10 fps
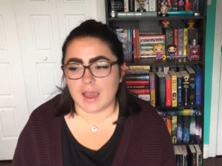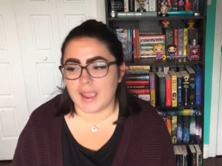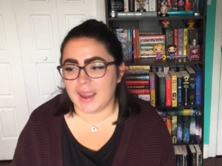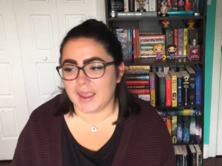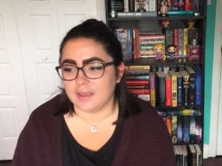
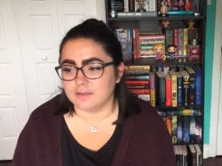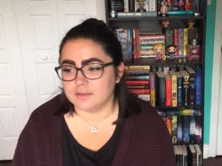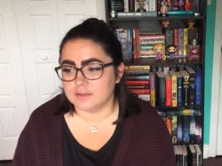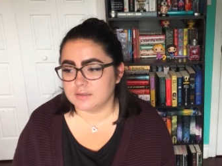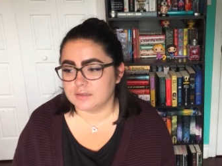I
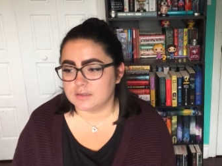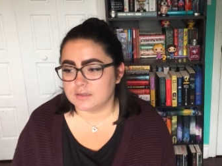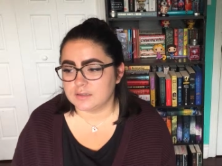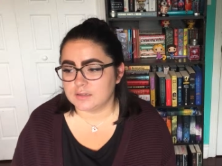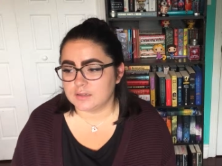
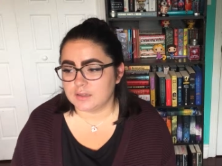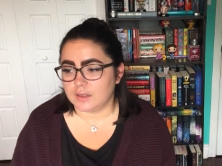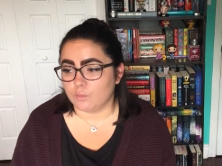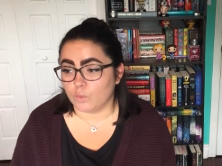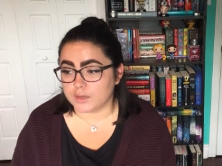
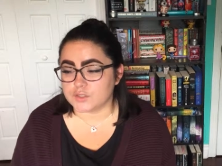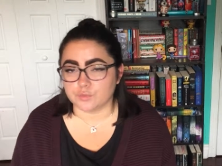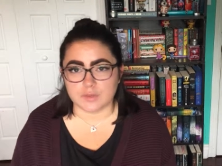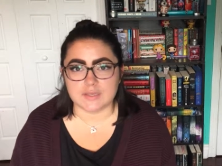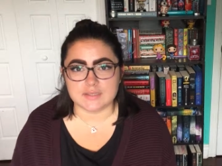want
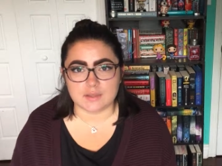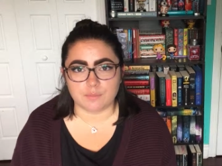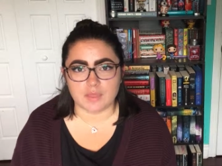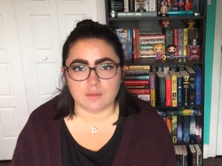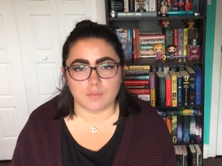to read
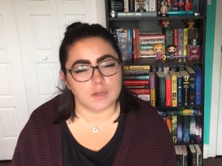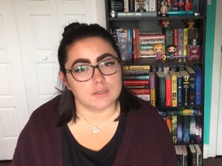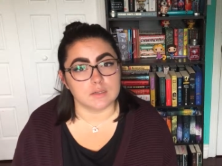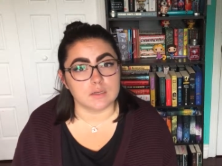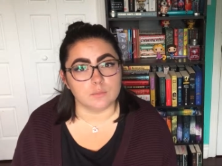something, but
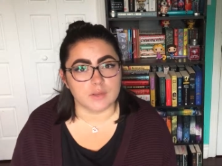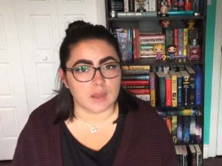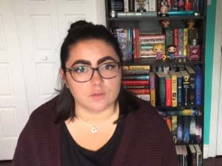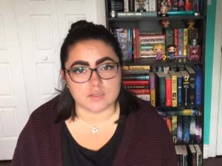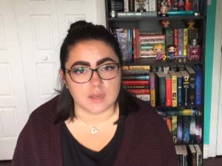it's a little bit
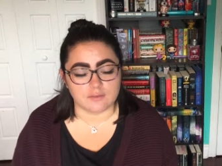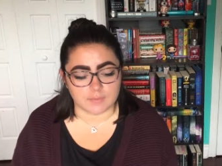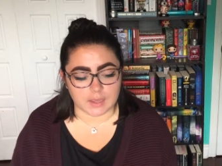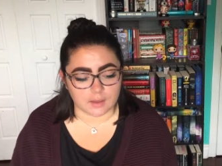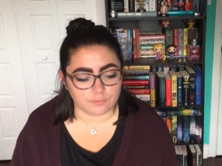outside of
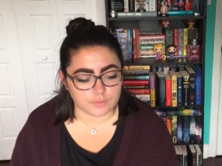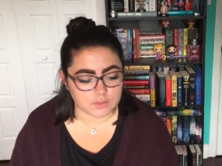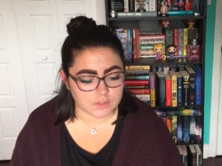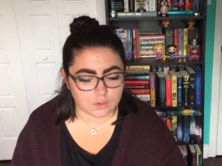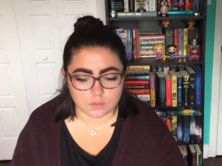my
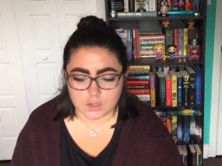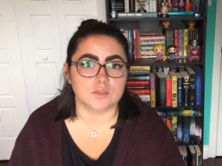comfort zone.